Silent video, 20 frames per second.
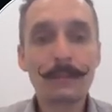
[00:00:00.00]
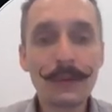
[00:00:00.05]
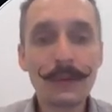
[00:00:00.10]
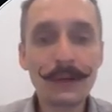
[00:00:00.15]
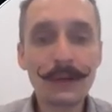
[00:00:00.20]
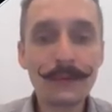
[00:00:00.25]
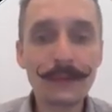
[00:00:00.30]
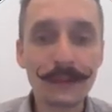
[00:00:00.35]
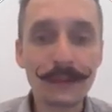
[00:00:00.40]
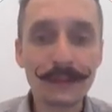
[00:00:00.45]

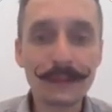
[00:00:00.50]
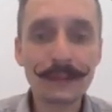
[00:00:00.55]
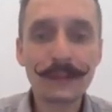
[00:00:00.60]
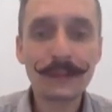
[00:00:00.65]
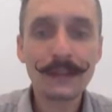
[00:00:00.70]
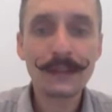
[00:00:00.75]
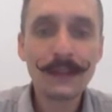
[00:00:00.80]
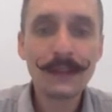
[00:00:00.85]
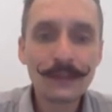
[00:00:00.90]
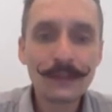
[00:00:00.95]
Perfect.
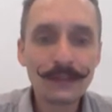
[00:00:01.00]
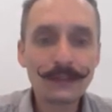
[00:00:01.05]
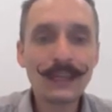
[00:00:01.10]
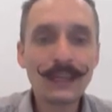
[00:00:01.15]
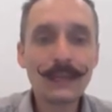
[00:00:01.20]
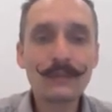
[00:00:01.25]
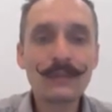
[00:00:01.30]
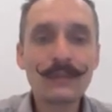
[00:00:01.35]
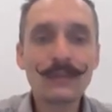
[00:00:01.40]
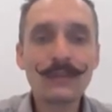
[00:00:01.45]
So I
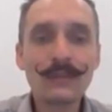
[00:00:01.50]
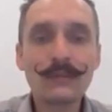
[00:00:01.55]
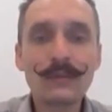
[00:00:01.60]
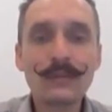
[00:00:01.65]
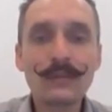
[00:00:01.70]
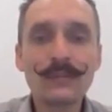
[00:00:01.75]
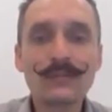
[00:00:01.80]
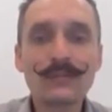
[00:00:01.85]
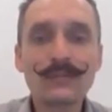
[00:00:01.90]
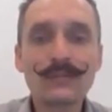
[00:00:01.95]
typed in a
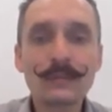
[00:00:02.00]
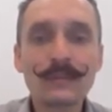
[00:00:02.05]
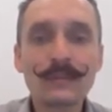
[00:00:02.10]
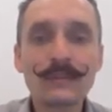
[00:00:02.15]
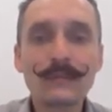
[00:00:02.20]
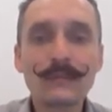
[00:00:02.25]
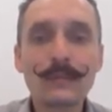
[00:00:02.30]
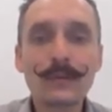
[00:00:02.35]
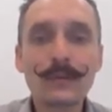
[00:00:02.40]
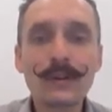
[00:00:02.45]
few
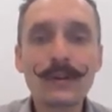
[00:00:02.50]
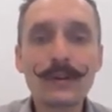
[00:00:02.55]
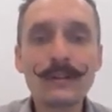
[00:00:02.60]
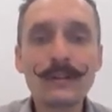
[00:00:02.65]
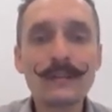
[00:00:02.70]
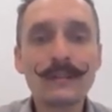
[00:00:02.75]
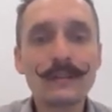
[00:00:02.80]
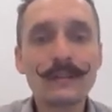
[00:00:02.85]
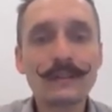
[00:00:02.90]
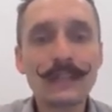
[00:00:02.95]
descriptive
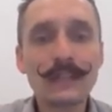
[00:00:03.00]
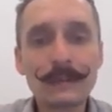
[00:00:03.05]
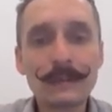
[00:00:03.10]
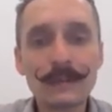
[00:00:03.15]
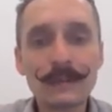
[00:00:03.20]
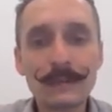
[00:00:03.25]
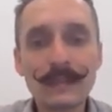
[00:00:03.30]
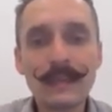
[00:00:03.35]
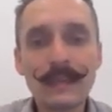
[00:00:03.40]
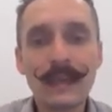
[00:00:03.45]
words, typed
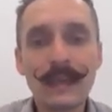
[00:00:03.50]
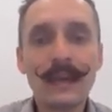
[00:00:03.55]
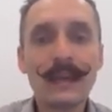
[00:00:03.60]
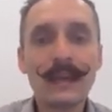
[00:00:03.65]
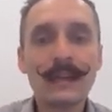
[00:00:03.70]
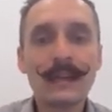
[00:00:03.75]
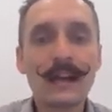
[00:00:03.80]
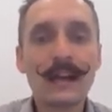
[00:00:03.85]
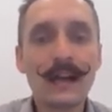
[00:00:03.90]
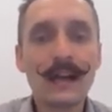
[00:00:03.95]
in my
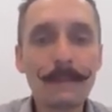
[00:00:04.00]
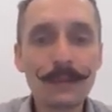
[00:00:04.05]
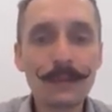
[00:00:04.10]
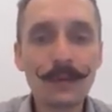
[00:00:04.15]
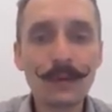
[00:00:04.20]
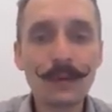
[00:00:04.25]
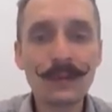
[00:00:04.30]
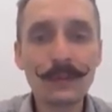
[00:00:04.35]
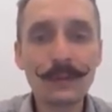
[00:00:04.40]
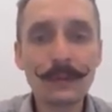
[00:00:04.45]
tag,
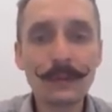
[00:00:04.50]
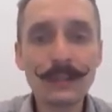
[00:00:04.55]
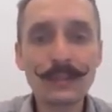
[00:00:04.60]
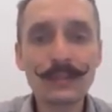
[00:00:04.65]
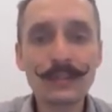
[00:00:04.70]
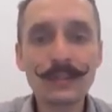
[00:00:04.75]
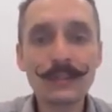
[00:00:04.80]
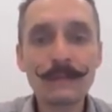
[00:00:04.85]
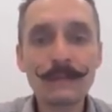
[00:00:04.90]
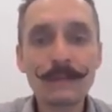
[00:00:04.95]
upload the
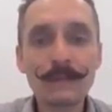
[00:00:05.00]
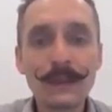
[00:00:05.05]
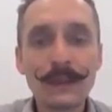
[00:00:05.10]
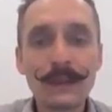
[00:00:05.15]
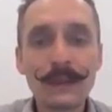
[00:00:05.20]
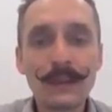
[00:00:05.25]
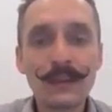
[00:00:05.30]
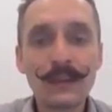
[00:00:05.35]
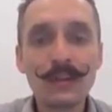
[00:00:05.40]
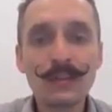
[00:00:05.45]
picture.
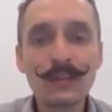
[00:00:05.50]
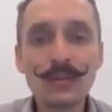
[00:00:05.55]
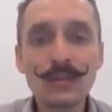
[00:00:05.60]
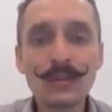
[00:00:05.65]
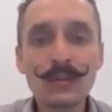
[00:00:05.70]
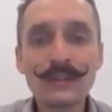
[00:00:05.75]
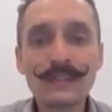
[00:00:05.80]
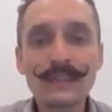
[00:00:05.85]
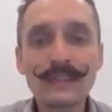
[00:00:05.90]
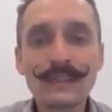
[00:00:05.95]
You'll
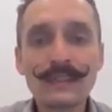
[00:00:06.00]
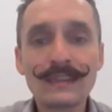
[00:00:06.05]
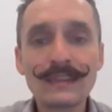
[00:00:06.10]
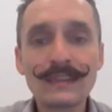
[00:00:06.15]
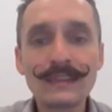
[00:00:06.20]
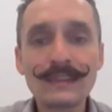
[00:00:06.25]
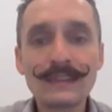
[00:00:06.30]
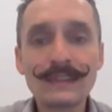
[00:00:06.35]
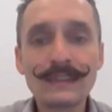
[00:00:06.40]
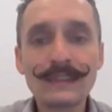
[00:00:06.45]
notice that
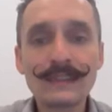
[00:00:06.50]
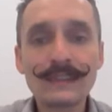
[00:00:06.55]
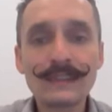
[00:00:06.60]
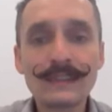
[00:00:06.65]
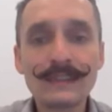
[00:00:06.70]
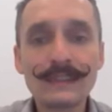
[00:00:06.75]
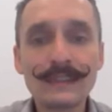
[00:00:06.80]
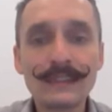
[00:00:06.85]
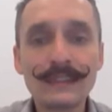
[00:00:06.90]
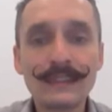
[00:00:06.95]
this
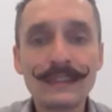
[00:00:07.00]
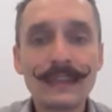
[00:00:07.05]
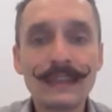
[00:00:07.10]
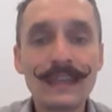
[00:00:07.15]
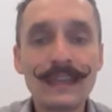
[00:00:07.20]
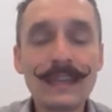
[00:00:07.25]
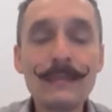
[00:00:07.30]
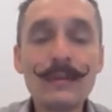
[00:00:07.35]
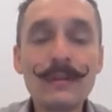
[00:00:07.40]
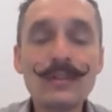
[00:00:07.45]
is
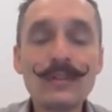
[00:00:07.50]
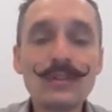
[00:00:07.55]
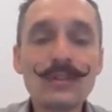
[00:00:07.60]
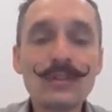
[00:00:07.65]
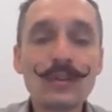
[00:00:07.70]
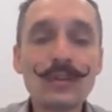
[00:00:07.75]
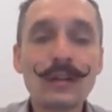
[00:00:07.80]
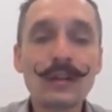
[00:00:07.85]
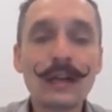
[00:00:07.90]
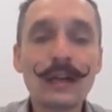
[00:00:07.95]
the image
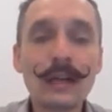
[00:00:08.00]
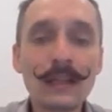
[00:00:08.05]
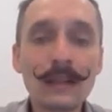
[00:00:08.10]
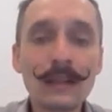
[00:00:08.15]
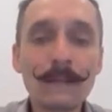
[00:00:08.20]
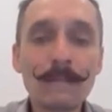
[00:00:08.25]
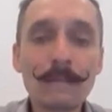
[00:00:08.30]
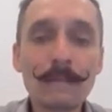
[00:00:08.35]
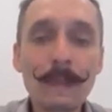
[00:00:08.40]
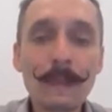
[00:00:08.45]

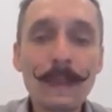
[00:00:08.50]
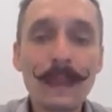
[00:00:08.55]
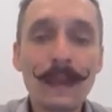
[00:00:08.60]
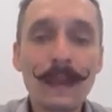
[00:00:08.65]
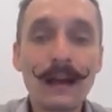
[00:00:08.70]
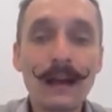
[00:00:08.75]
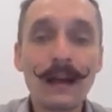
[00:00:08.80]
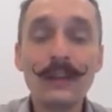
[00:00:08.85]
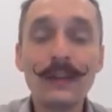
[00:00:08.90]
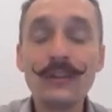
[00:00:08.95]
URL.
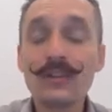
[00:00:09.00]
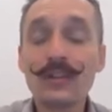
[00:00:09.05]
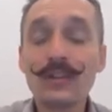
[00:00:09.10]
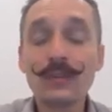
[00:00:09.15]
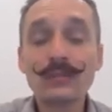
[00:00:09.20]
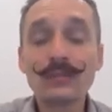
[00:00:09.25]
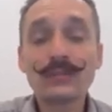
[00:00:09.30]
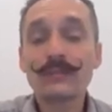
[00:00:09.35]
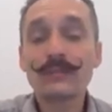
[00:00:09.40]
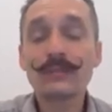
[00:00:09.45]
You can
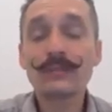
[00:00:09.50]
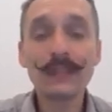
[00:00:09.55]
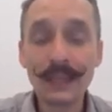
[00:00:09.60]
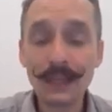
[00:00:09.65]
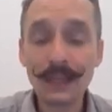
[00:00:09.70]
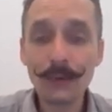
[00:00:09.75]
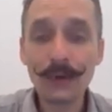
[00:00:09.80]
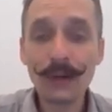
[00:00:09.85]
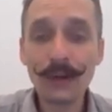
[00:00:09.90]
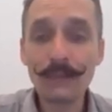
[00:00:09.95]
host it really
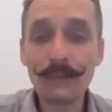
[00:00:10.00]
anywhere.